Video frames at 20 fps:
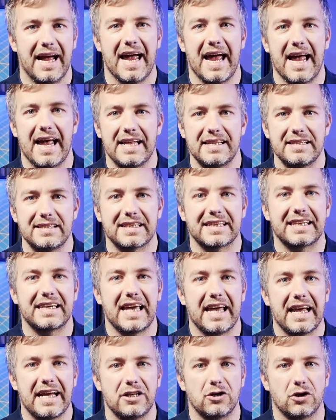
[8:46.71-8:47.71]
and the
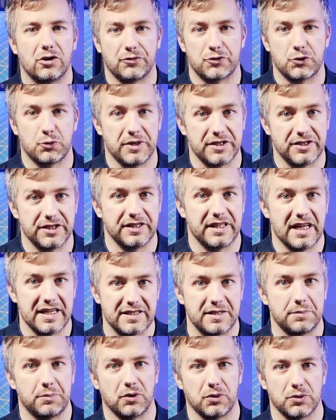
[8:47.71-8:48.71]
gain of twenty
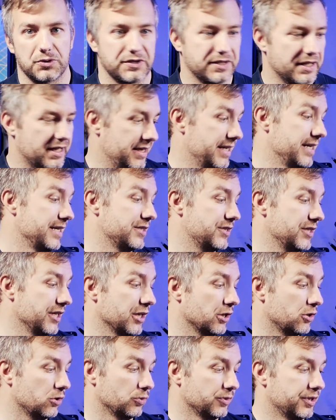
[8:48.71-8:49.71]
decibels that is
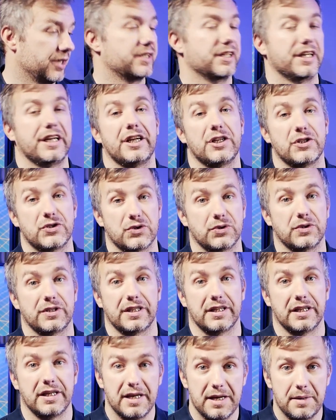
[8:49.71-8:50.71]
included into
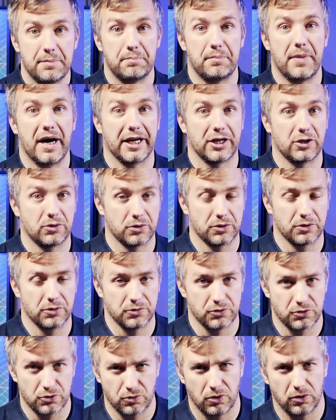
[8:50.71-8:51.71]
the
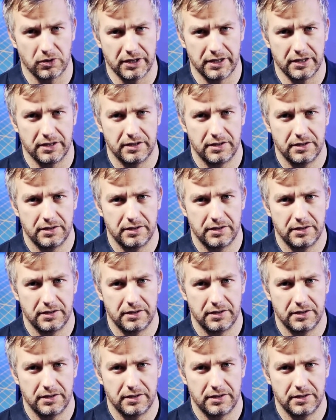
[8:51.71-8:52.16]
microcontroller.